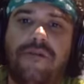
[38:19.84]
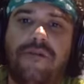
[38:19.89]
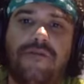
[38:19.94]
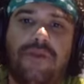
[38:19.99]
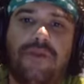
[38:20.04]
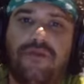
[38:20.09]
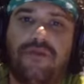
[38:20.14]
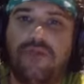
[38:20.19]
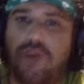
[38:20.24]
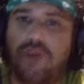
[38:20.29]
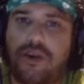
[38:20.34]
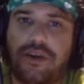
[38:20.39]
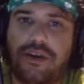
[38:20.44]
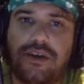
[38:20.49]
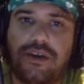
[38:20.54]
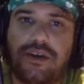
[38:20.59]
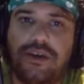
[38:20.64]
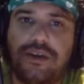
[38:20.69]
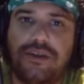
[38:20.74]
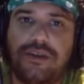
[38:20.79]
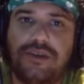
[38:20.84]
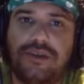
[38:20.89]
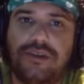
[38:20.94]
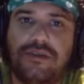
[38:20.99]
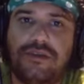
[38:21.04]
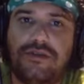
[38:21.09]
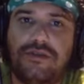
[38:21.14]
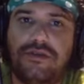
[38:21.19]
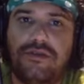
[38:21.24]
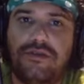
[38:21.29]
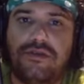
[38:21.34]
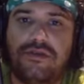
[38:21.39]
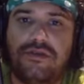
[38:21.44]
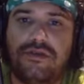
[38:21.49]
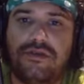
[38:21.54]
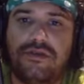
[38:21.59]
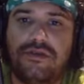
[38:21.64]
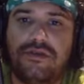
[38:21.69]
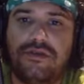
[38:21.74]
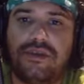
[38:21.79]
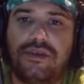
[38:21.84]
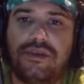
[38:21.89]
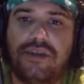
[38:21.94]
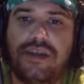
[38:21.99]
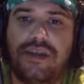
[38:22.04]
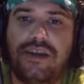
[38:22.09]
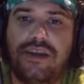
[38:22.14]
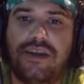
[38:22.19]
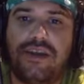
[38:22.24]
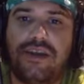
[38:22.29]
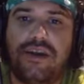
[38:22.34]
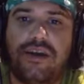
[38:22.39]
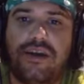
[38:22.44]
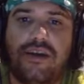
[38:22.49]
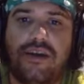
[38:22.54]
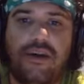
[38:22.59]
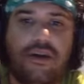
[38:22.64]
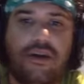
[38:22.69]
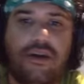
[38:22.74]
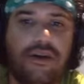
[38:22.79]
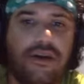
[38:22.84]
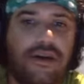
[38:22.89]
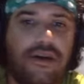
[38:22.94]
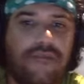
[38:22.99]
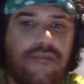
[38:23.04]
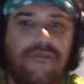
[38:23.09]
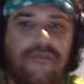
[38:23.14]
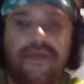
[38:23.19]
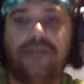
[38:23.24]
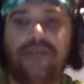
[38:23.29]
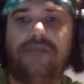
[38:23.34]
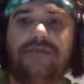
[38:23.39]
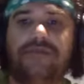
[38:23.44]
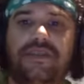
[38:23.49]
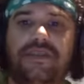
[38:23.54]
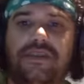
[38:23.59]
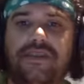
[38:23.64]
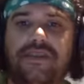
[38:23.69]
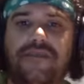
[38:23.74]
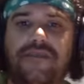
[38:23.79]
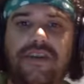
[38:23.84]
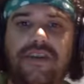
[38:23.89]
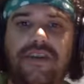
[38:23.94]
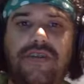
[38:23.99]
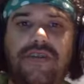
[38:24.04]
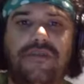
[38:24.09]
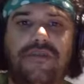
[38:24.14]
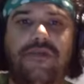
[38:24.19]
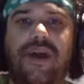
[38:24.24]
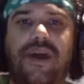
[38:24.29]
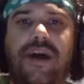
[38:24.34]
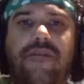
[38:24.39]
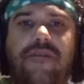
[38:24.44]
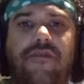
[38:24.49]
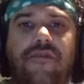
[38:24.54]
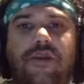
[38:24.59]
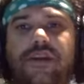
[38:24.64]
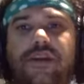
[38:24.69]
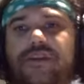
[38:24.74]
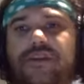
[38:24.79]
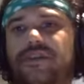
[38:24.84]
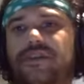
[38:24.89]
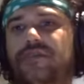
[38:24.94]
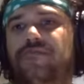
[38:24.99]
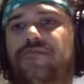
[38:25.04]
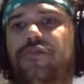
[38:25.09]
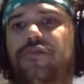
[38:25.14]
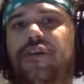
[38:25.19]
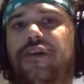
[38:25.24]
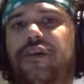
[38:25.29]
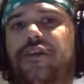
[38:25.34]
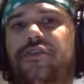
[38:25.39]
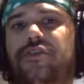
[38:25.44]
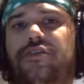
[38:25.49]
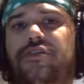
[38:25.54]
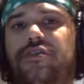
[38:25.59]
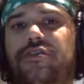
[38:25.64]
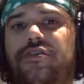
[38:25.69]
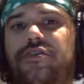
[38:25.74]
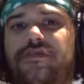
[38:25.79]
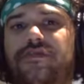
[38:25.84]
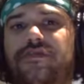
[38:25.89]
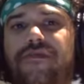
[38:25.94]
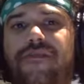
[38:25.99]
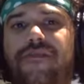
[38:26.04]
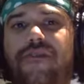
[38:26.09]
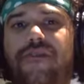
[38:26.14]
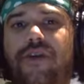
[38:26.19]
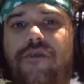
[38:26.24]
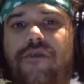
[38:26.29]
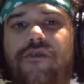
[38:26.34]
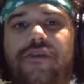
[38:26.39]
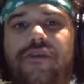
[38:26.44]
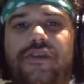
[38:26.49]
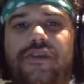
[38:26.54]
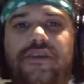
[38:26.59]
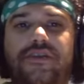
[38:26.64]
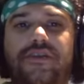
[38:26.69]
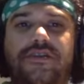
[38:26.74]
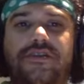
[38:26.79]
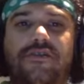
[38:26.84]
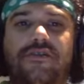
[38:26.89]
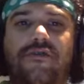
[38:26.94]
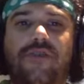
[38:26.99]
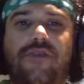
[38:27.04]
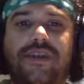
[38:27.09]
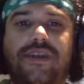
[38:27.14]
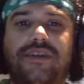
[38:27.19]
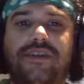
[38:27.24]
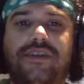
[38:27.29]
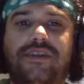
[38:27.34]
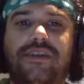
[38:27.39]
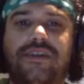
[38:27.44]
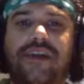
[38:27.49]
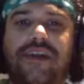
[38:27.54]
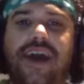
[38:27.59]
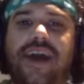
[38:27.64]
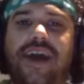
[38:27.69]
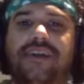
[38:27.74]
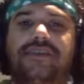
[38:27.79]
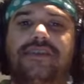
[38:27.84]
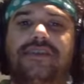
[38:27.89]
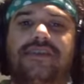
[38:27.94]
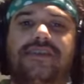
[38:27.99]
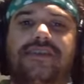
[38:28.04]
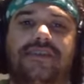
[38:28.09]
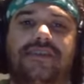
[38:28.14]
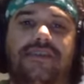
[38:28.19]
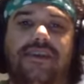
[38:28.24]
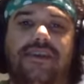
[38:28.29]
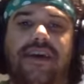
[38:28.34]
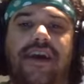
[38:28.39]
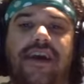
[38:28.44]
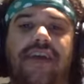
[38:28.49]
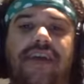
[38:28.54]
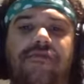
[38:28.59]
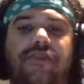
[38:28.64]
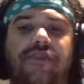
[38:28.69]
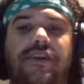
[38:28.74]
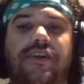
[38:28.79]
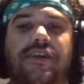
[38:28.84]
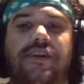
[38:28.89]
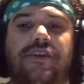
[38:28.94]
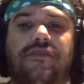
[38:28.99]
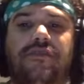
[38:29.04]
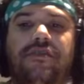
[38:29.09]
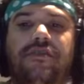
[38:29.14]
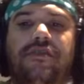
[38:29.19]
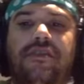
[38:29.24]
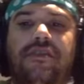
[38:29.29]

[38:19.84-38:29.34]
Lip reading: from logging into Stadia on a Philips TV if you have one and just playing on your phone. Like it's crazy the access they have right now.